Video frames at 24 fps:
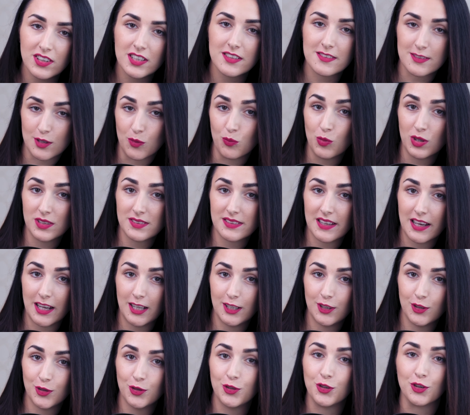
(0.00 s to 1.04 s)
someone tell
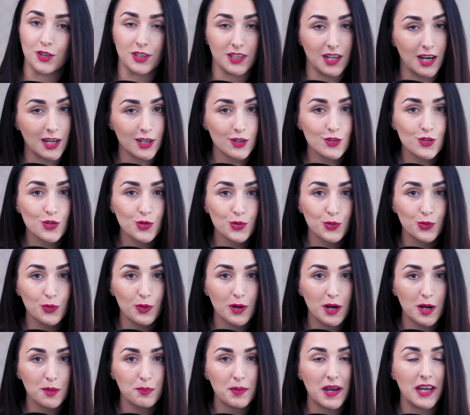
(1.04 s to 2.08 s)
you you're not a screw
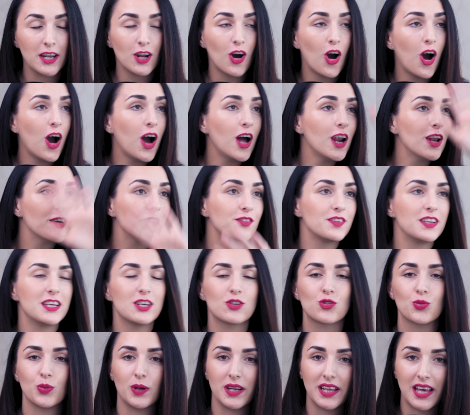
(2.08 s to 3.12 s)
up and all of
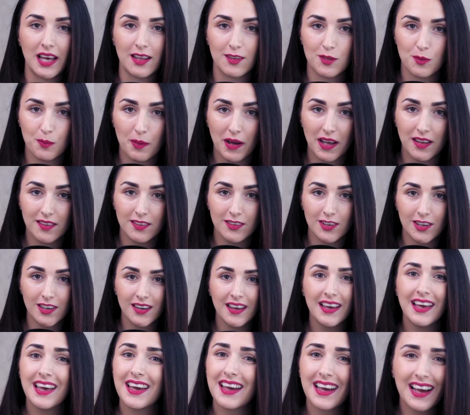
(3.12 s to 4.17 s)
this will get better
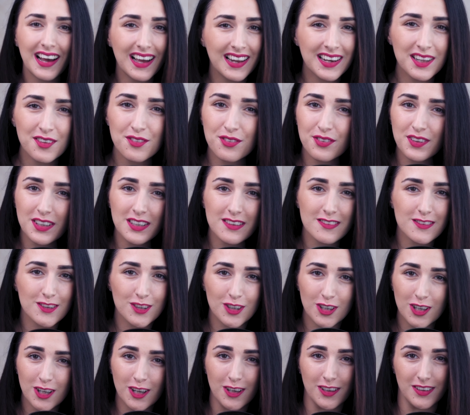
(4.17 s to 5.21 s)
kind of feels
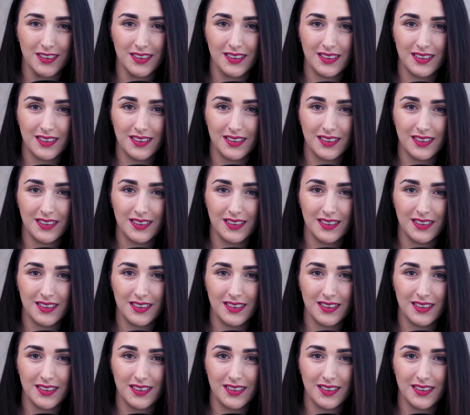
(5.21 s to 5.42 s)
good.